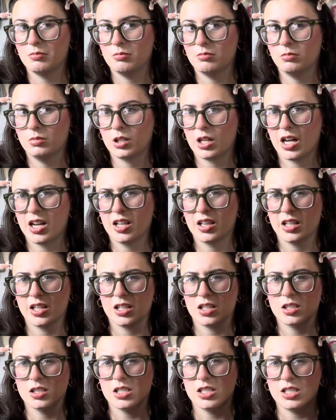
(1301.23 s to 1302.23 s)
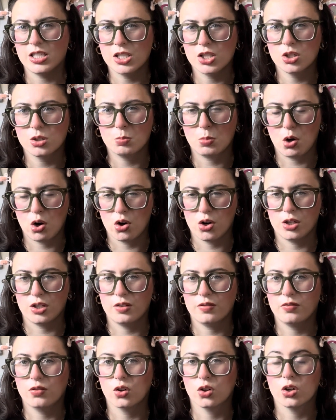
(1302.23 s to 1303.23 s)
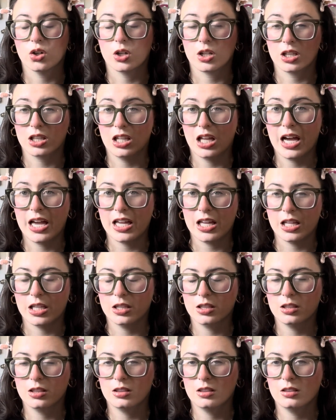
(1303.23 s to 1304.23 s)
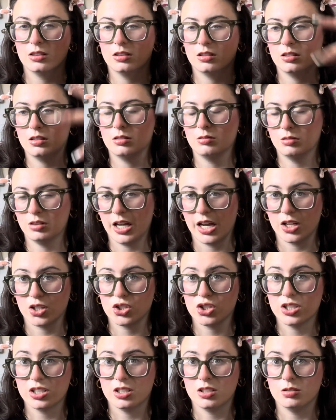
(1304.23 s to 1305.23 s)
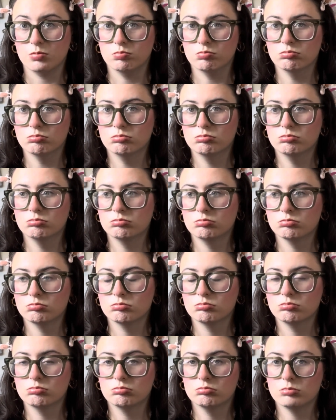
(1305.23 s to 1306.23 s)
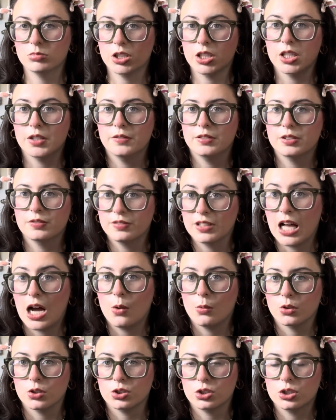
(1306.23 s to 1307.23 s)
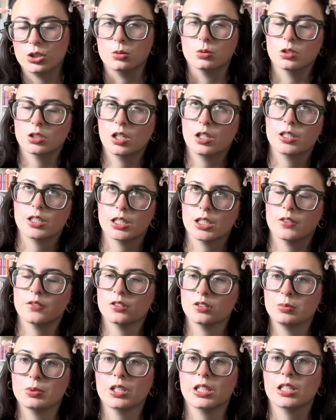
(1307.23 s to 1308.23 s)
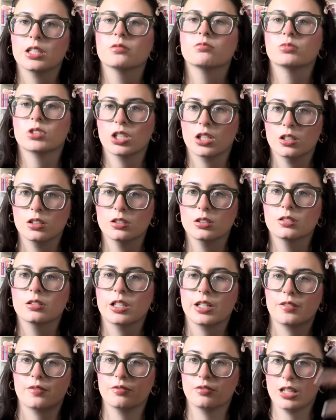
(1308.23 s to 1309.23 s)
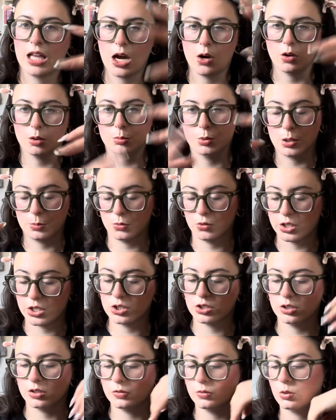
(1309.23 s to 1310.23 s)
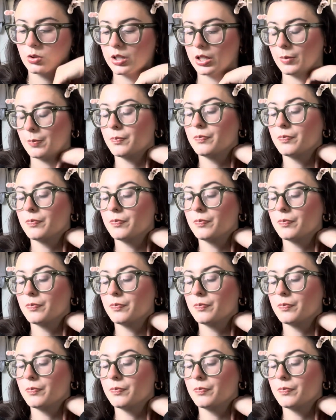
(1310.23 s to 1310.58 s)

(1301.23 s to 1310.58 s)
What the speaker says: kind of like dinner party for her client that she gives flowers to, or not gives, but like does like flower preparations for them,